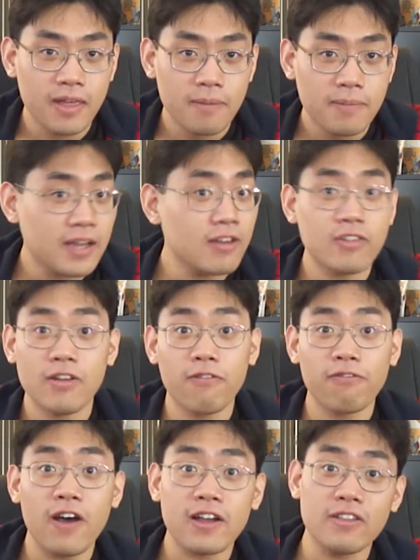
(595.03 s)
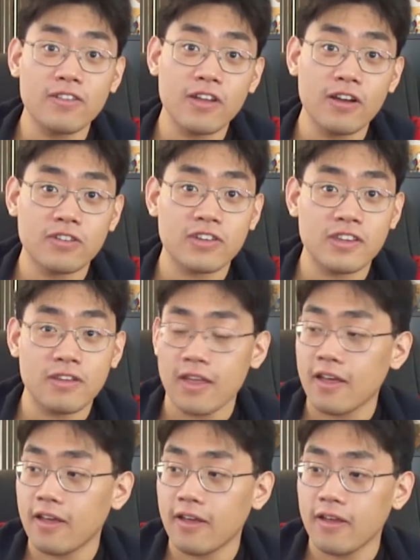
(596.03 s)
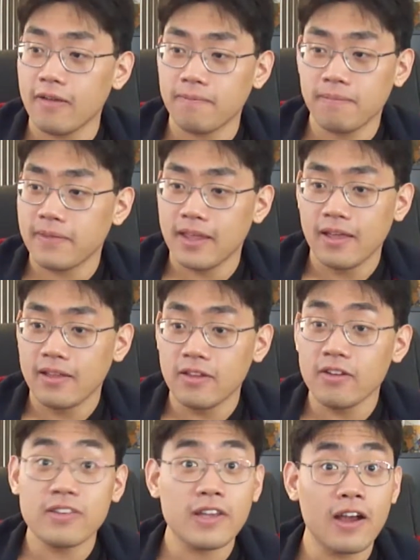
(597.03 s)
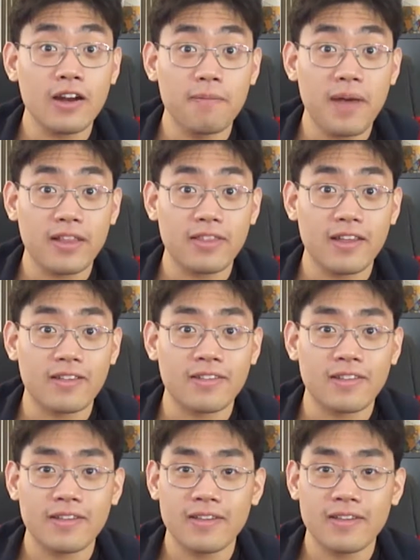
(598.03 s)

Because they're fucking scared They're scared about this.